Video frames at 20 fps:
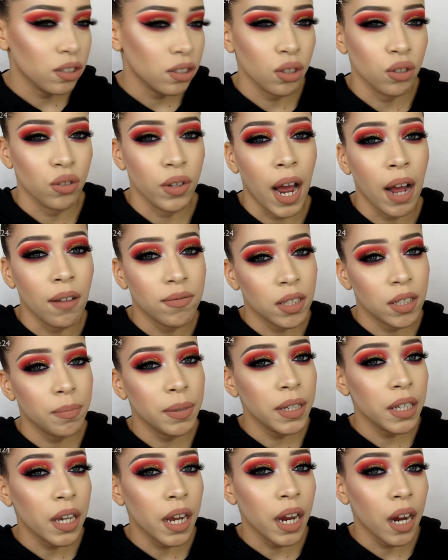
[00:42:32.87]
So you have to
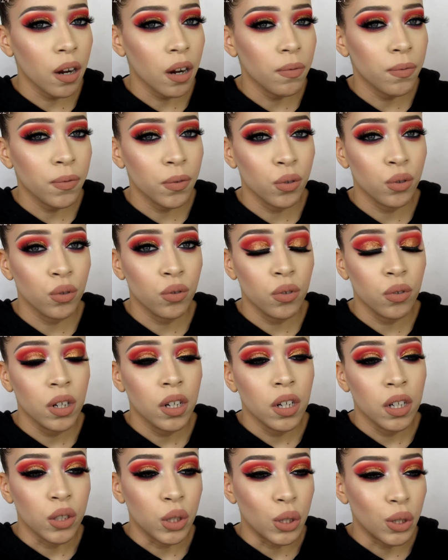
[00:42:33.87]
be careful,
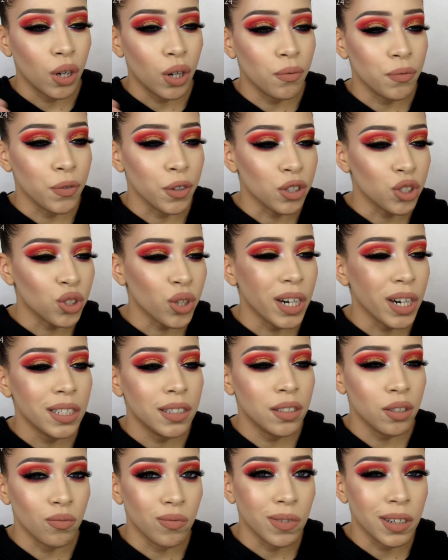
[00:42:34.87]
you know, if you're trying
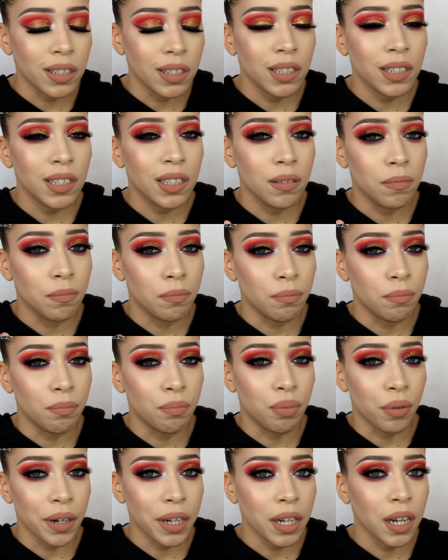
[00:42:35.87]
to really
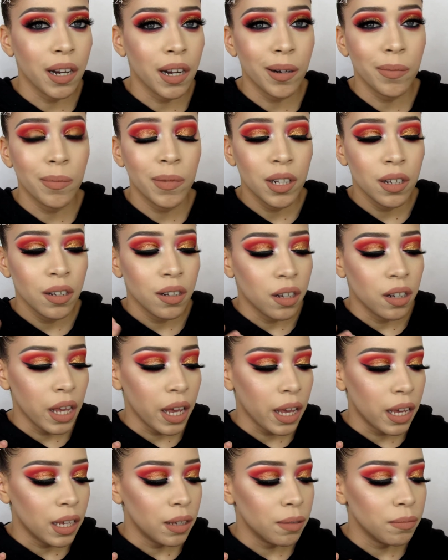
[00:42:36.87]
bring up
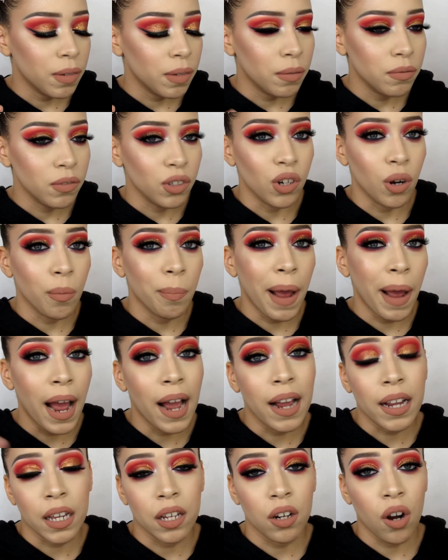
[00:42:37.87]
and, you know,
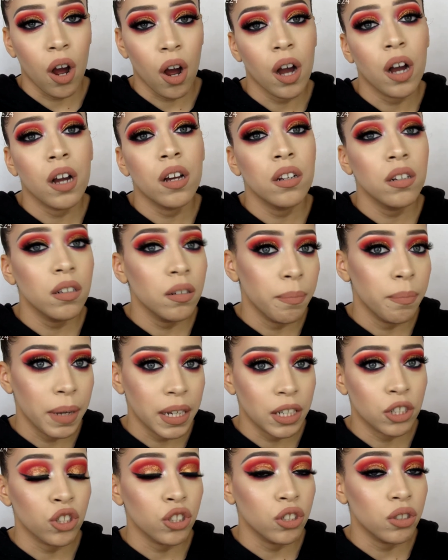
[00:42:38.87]
pack it on,
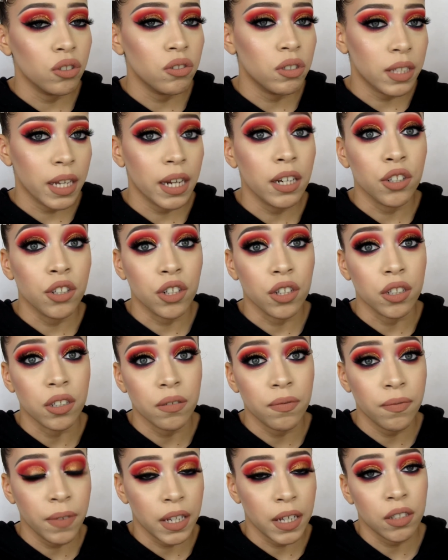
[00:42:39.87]
make sure you set your
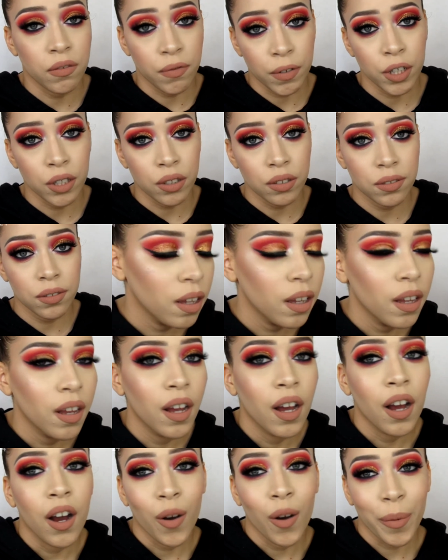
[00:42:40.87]
face first.
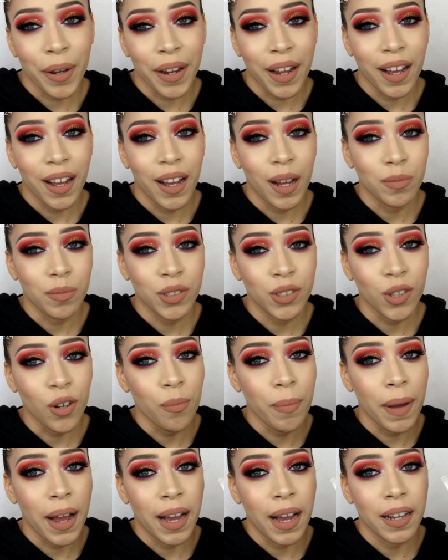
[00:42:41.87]
Oh my God, I'm so
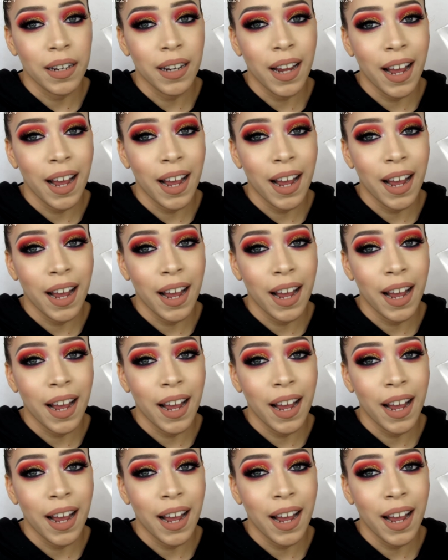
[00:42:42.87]
mad.